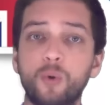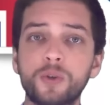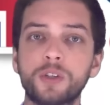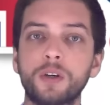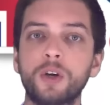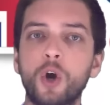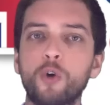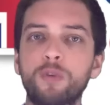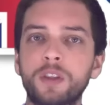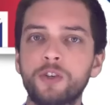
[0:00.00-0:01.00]
Also,
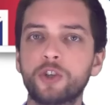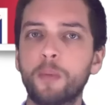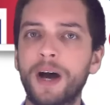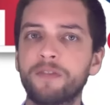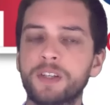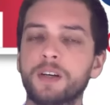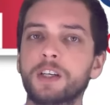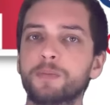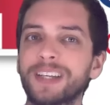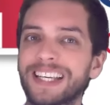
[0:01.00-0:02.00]
read the job
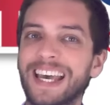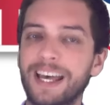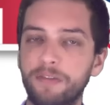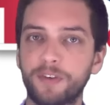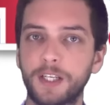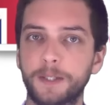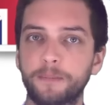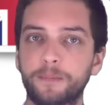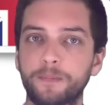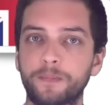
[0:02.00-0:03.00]
advertisement carefully.
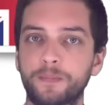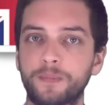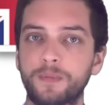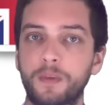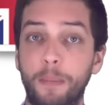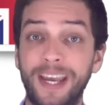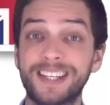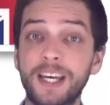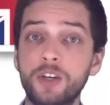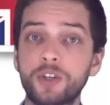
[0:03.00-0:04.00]
Pay
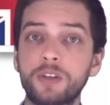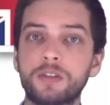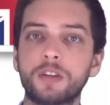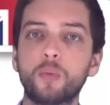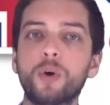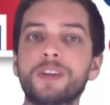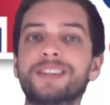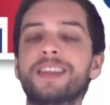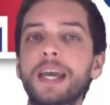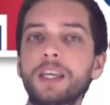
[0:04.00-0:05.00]
attention to the
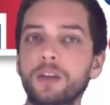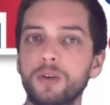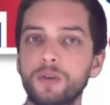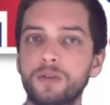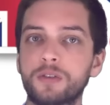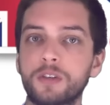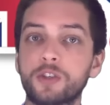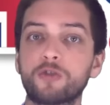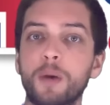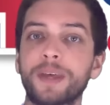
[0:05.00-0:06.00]
words they use to
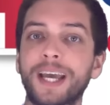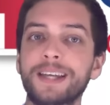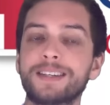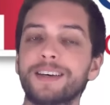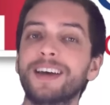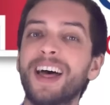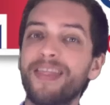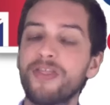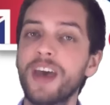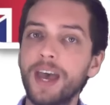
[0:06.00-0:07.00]
describe the candidate
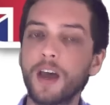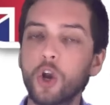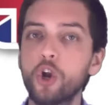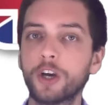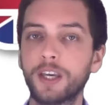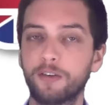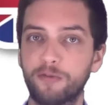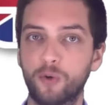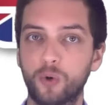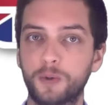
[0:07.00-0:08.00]
they're looking
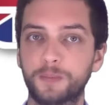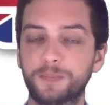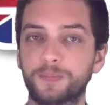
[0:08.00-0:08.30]
for.